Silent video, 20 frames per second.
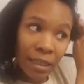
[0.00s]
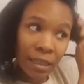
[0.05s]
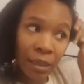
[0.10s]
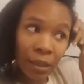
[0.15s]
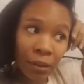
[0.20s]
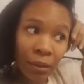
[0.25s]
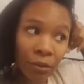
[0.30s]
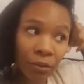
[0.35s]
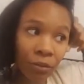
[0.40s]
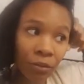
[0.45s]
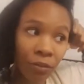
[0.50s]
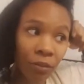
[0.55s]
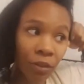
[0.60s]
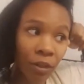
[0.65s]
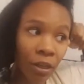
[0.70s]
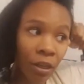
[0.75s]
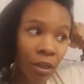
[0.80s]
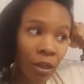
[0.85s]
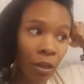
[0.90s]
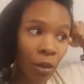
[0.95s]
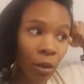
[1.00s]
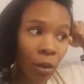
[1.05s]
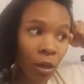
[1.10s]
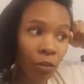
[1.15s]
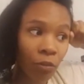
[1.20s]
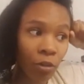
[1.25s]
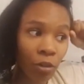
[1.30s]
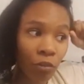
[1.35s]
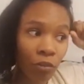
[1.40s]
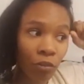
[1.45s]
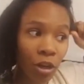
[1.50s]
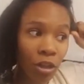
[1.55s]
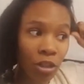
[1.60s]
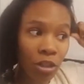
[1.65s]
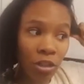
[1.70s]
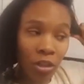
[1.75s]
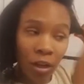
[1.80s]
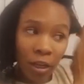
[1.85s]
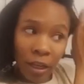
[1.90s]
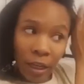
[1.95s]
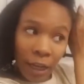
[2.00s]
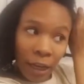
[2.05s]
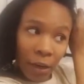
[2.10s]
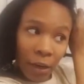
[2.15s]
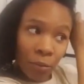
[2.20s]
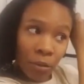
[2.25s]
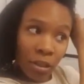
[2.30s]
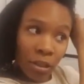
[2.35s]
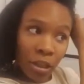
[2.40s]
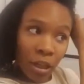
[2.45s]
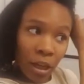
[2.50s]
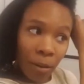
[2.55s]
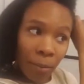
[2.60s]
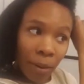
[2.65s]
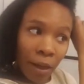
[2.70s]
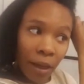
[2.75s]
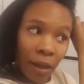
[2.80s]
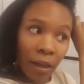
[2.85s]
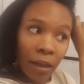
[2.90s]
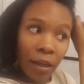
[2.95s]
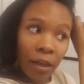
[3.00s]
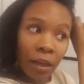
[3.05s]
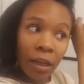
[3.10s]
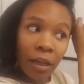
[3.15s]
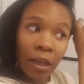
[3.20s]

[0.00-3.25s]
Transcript: itself, if you're first starting out with Chebe,